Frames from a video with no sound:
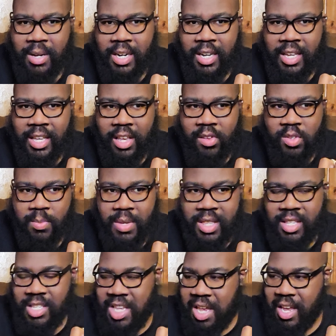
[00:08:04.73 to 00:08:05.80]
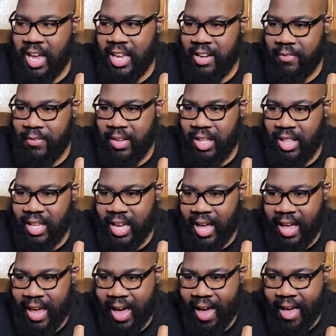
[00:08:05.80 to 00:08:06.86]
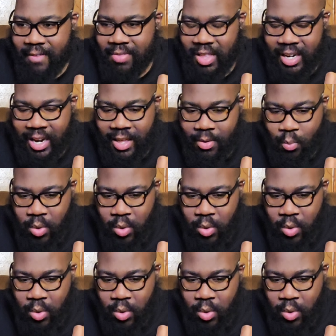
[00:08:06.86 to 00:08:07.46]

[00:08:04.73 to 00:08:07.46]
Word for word: but it gives me the same kind of feeling I have that